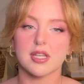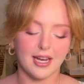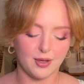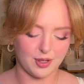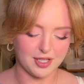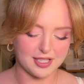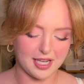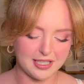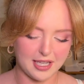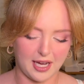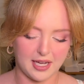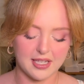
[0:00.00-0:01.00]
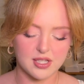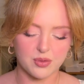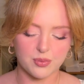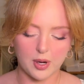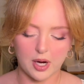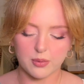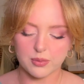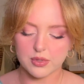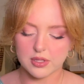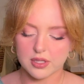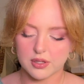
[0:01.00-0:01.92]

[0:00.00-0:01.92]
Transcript: Anyways, yeah, it's around